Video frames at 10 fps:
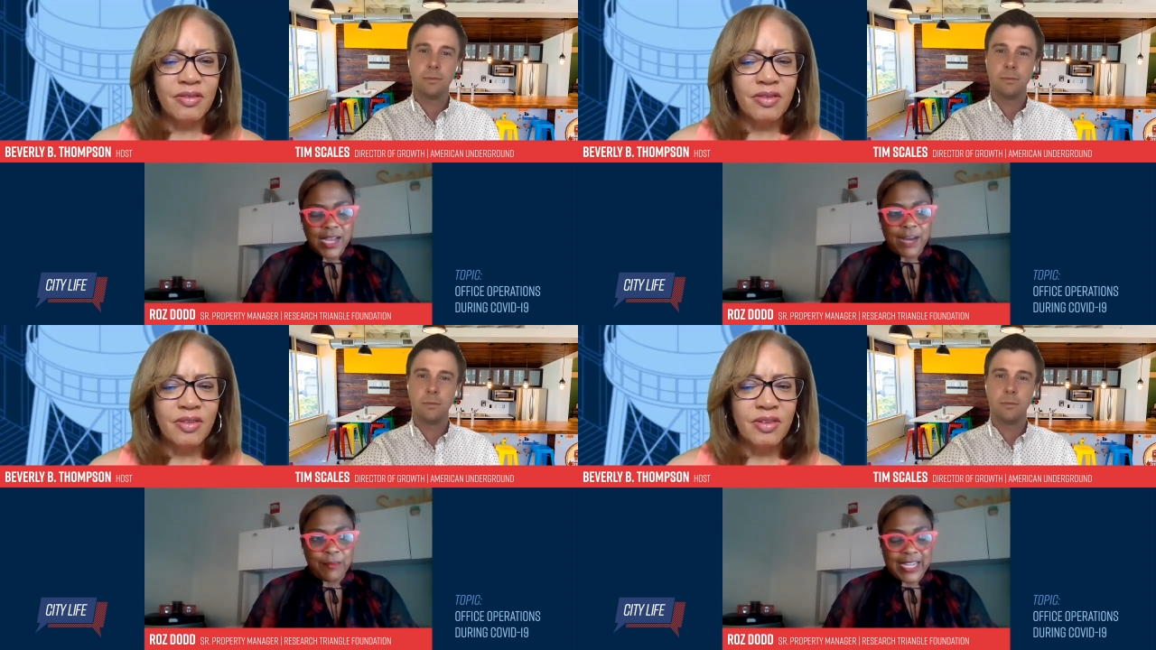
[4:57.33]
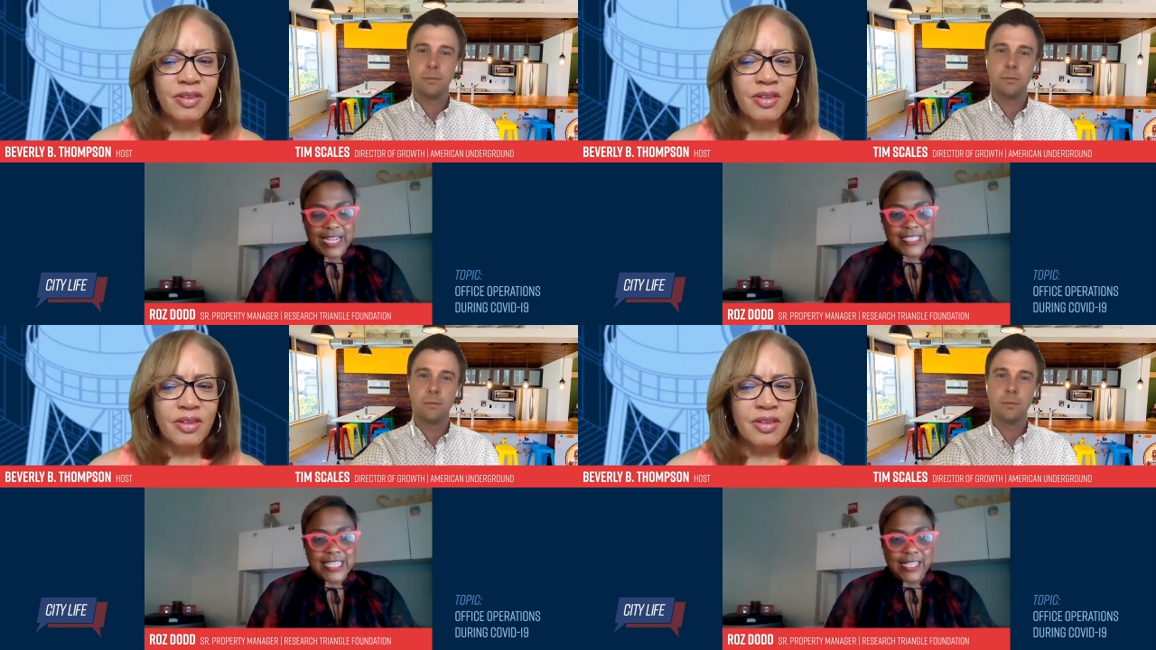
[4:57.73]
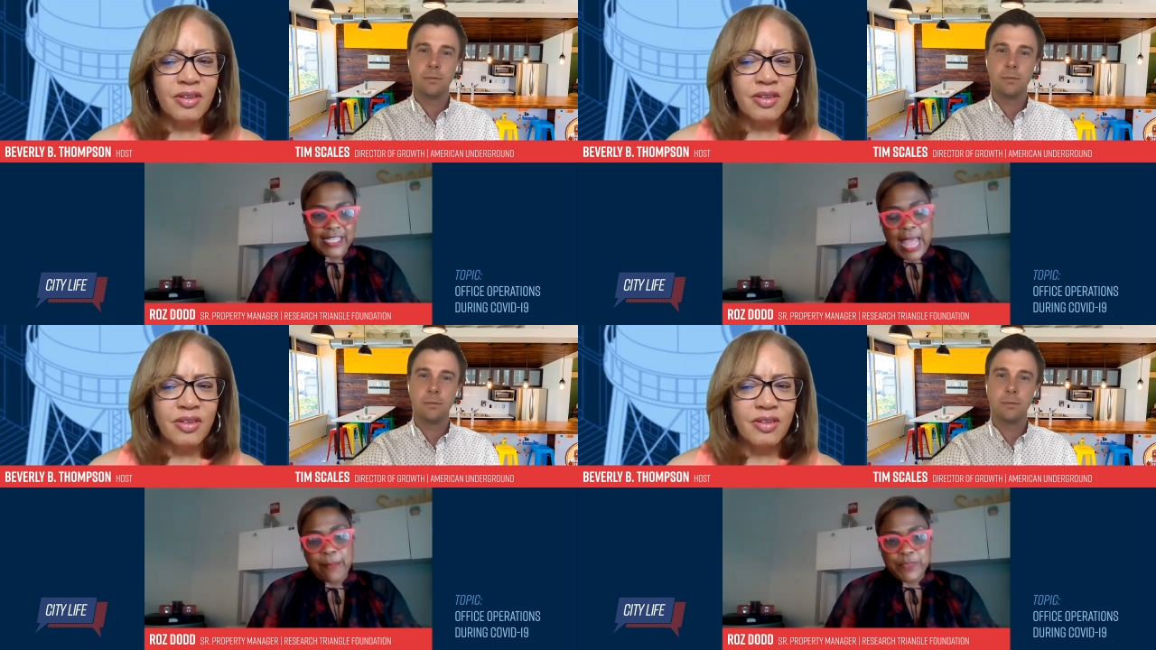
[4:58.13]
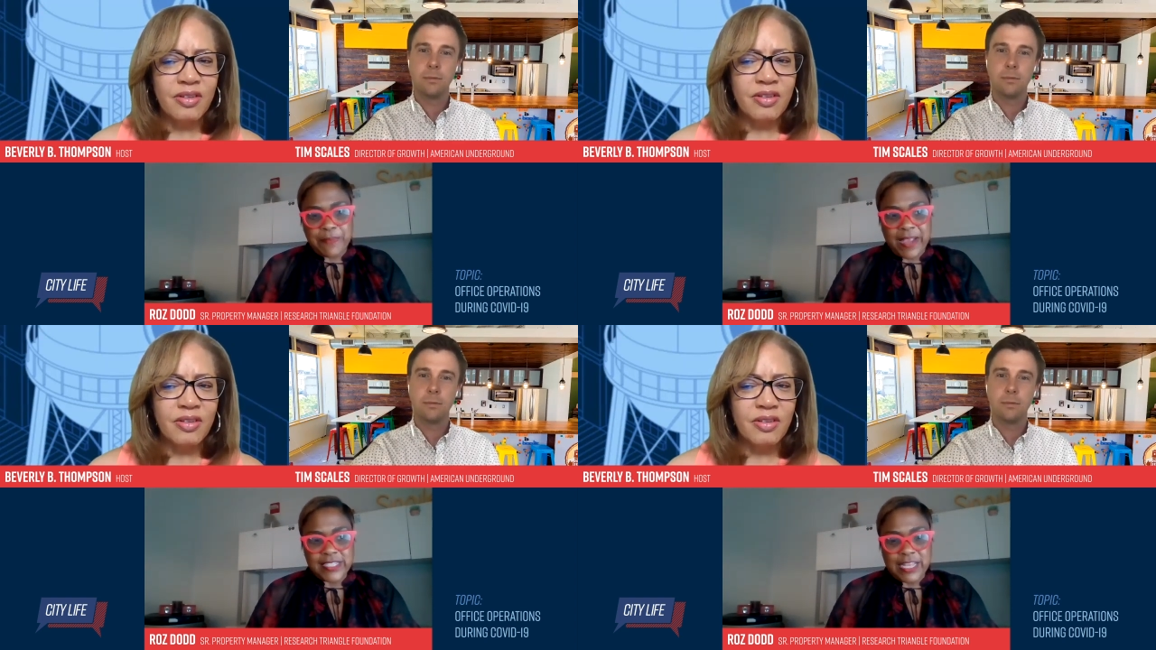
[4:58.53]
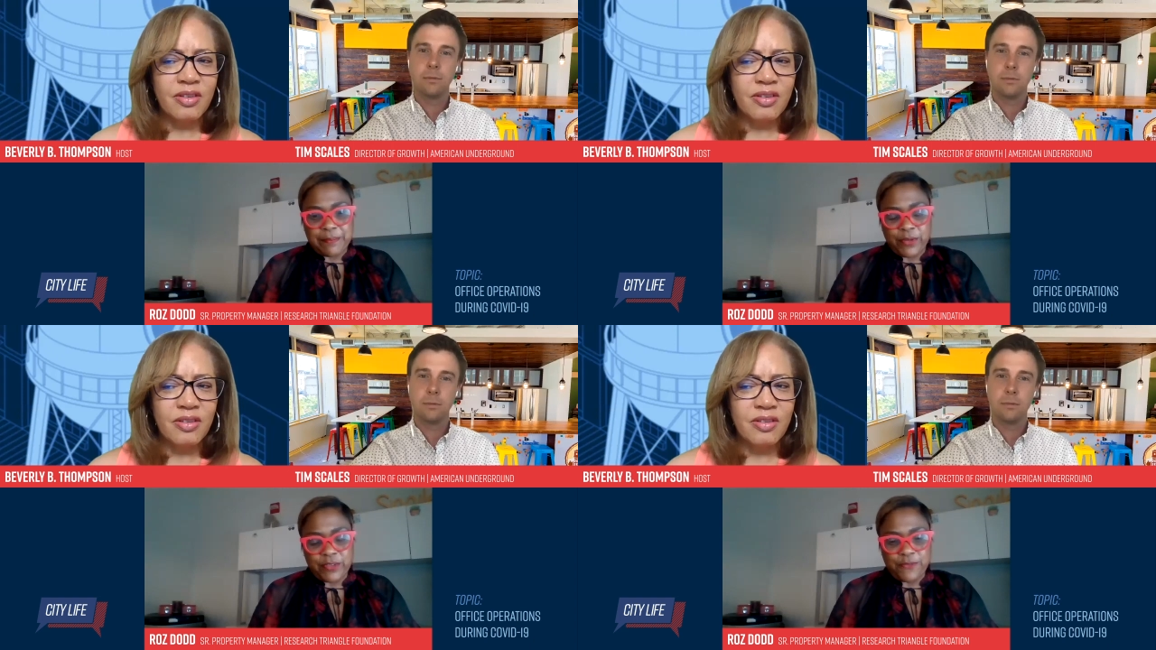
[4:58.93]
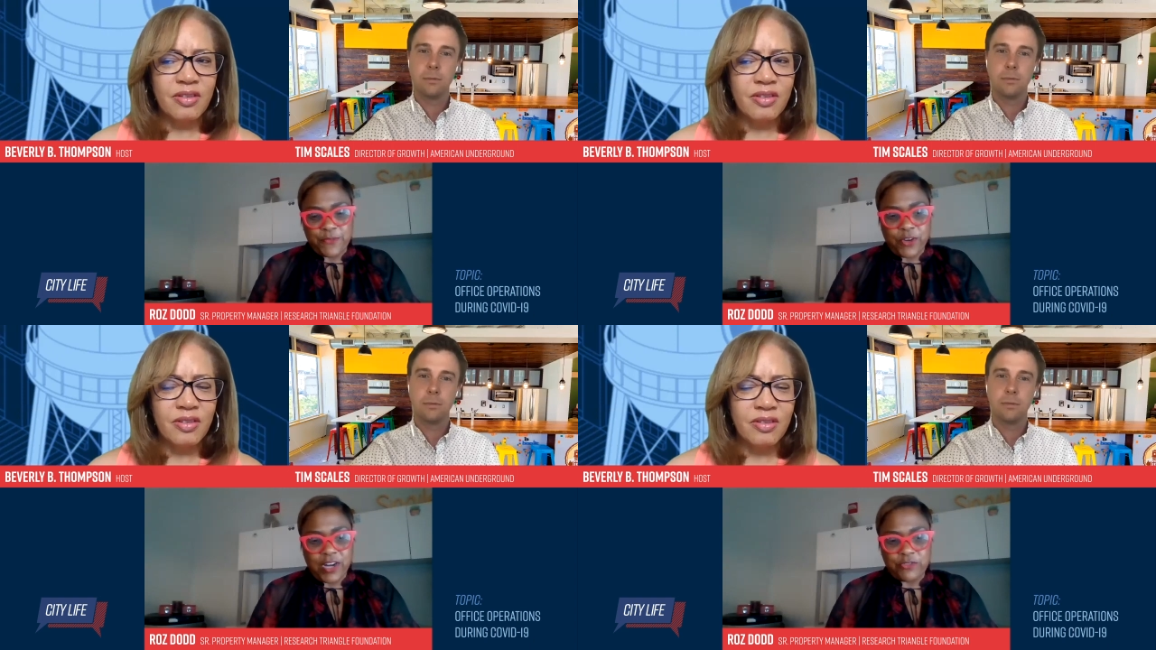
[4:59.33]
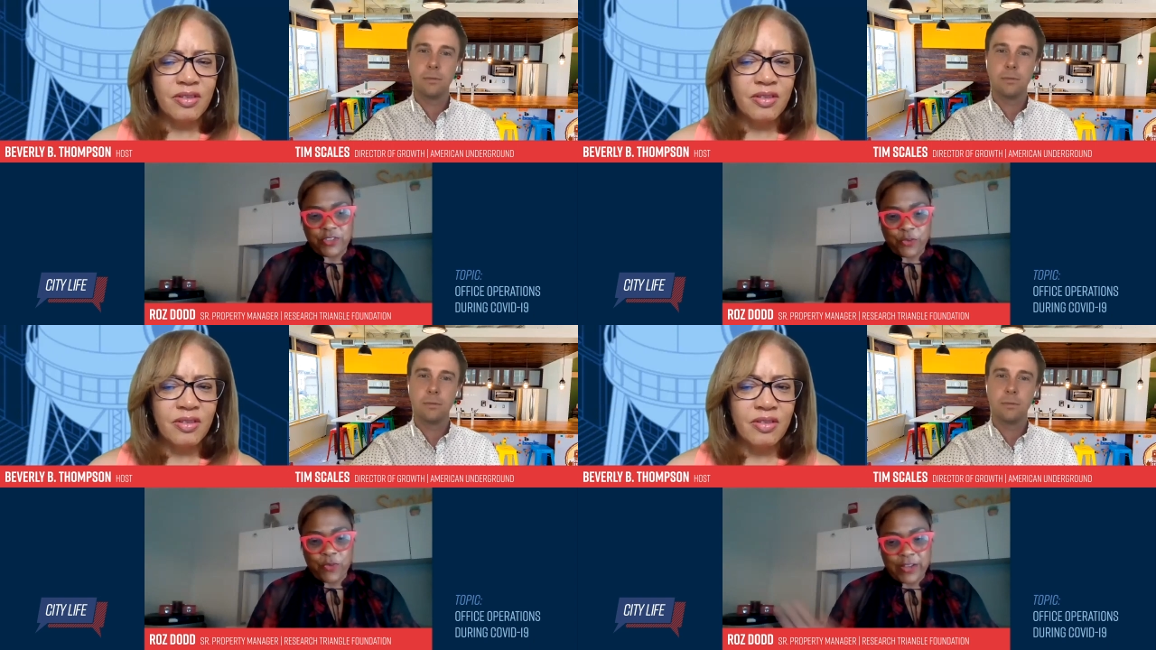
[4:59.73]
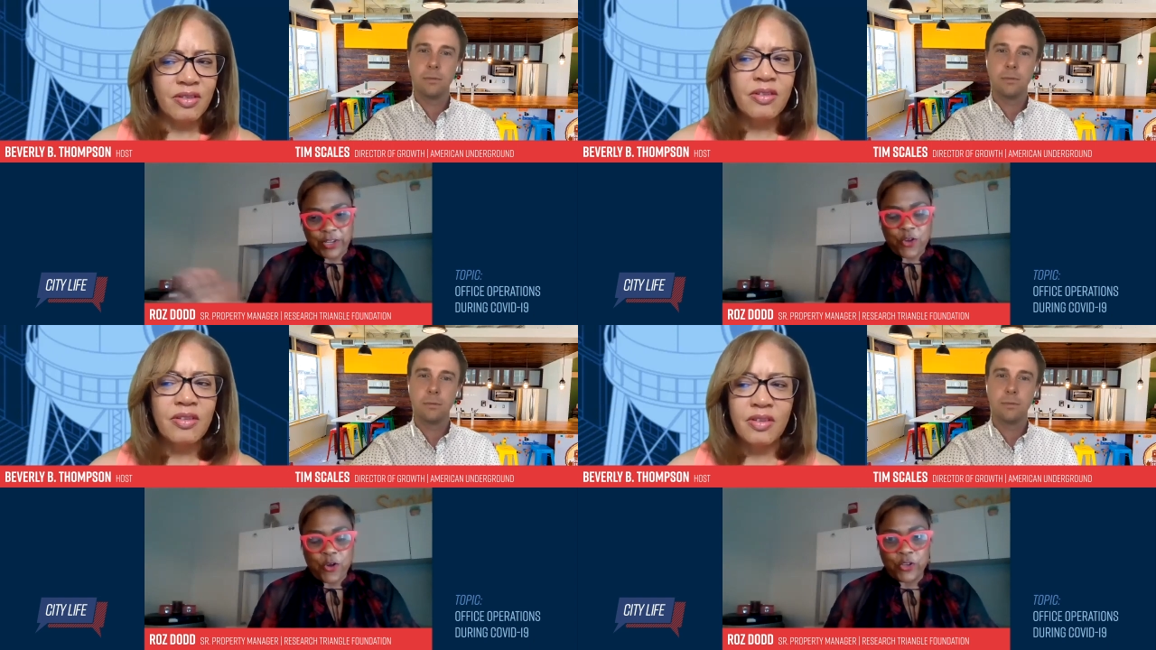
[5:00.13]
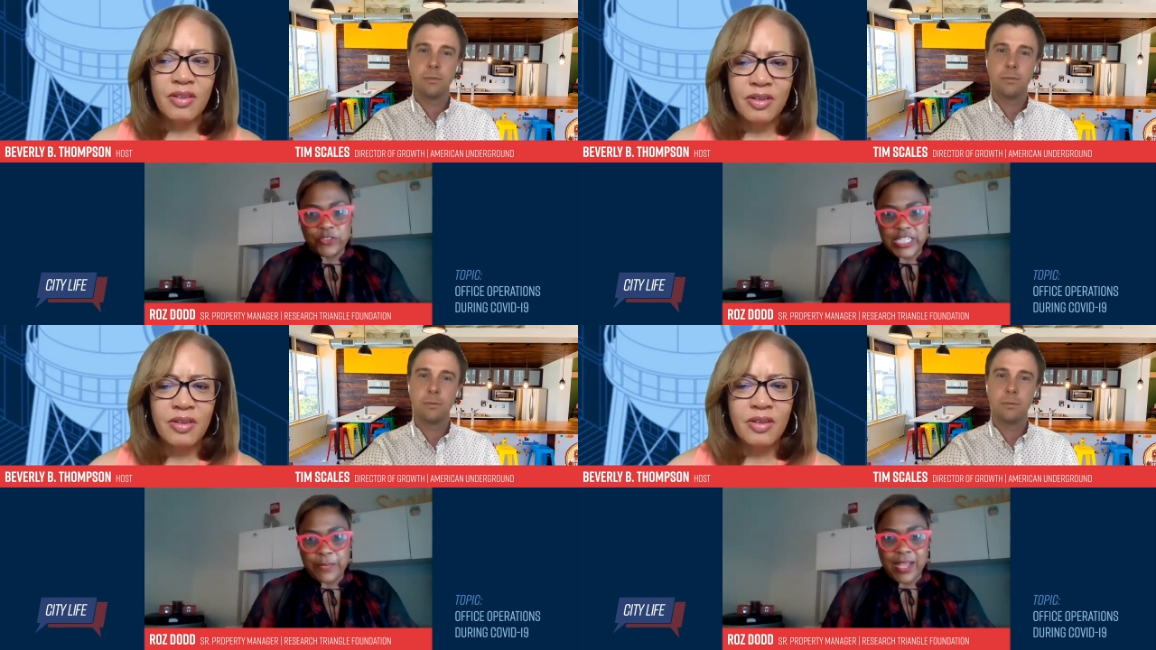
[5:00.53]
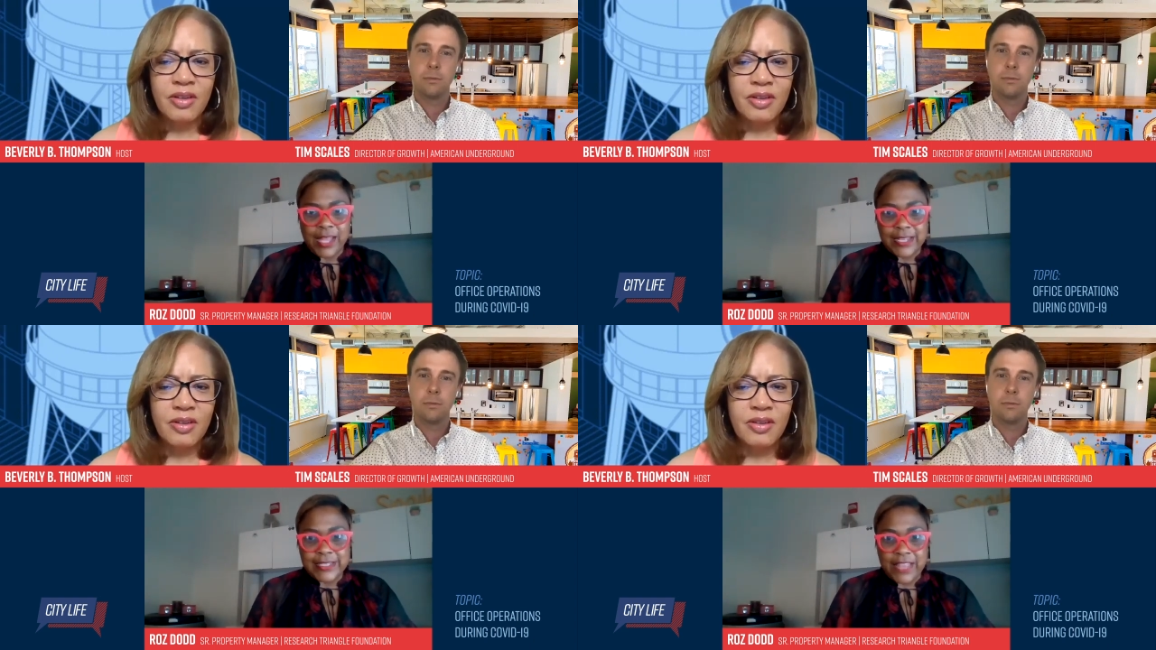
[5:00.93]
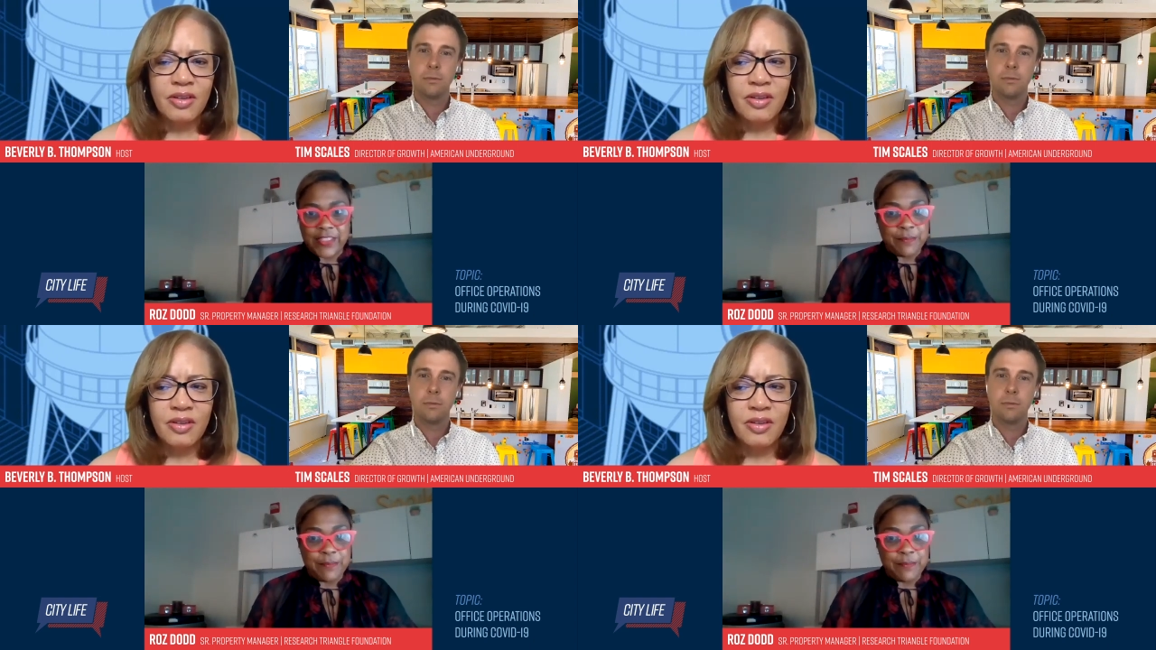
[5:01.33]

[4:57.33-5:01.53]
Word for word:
Speaker 1: Um, like I said, the lab spaces at Building 400 and around the corner on TW Alexander,